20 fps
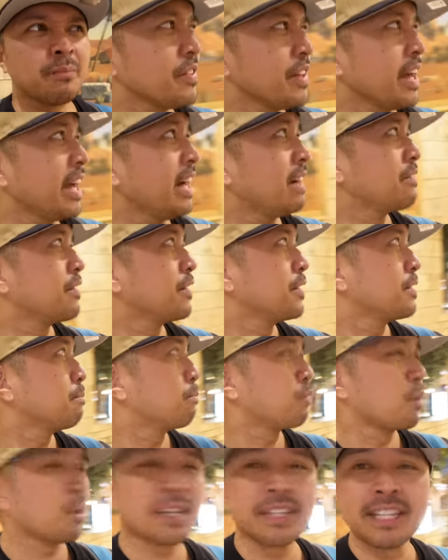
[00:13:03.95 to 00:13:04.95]
They have the
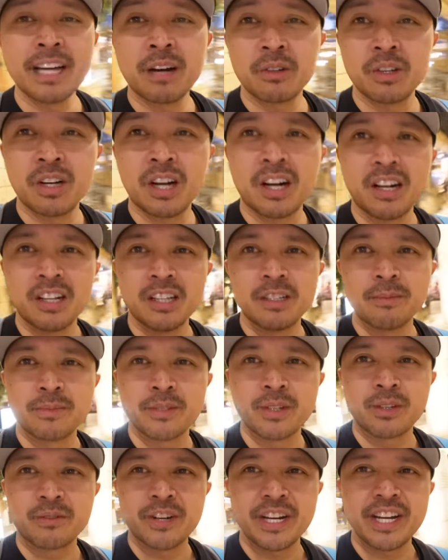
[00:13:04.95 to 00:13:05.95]
broken down columns
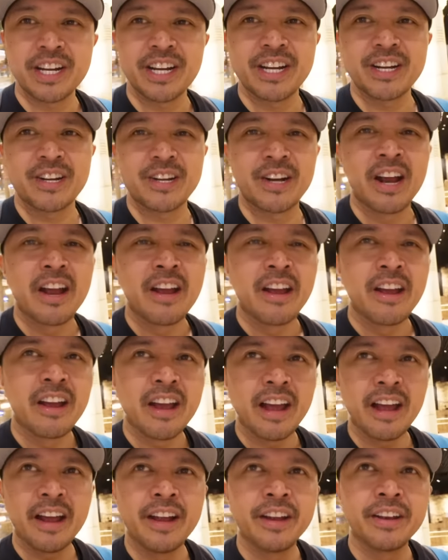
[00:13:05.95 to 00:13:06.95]
over here
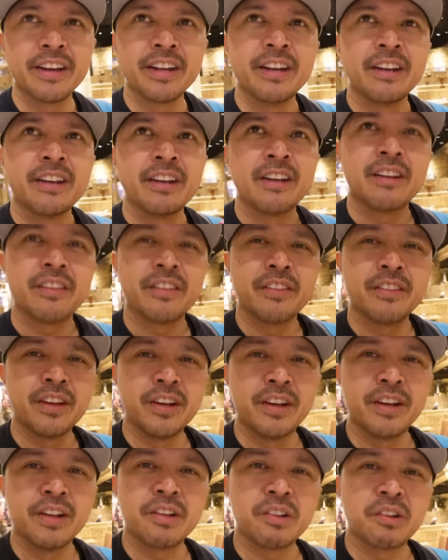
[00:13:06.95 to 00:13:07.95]
and
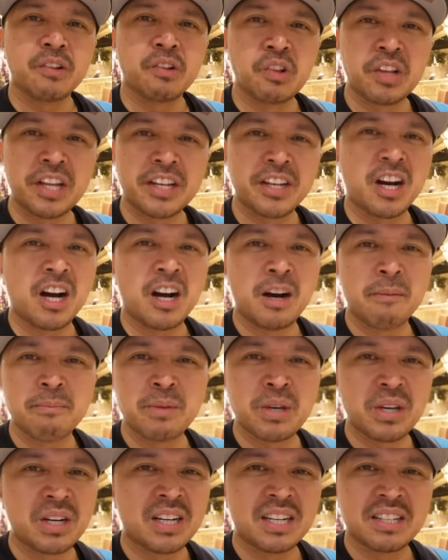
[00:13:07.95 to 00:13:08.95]
the lit
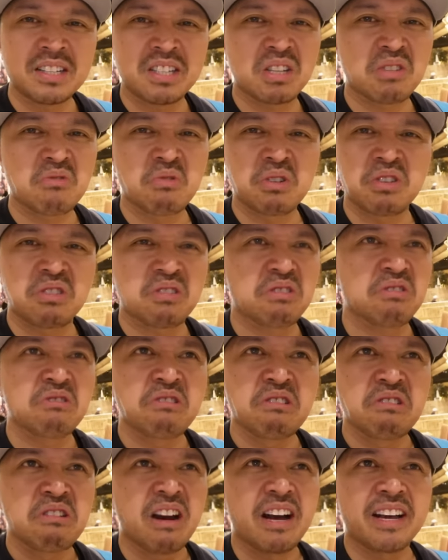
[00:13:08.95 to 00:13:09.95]
ambiance, which
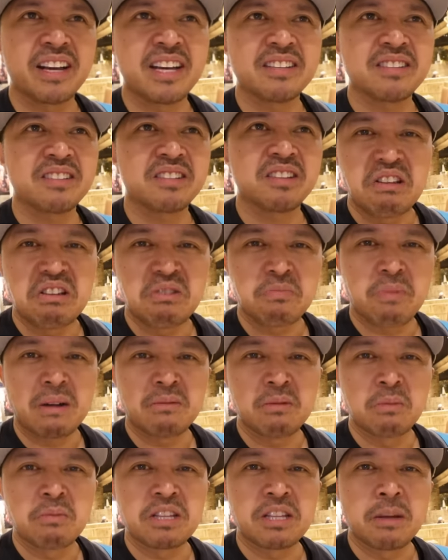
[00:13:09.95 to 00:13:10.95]
I guess is
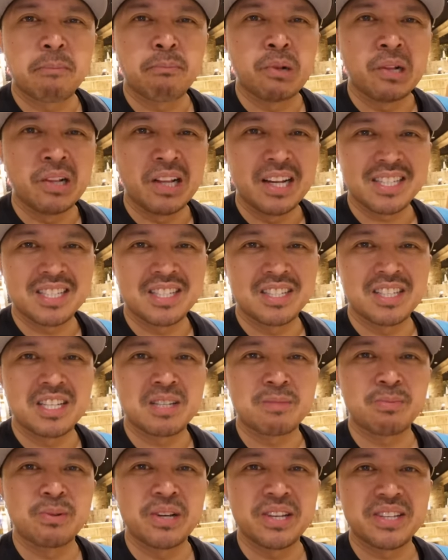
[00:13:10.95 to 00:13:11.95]
probably the plus of
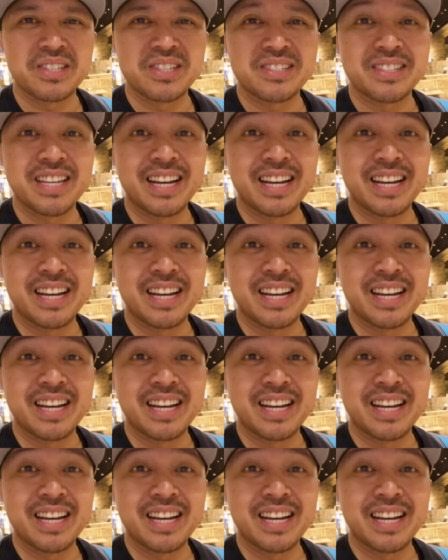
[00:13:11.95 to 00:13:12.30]
this place is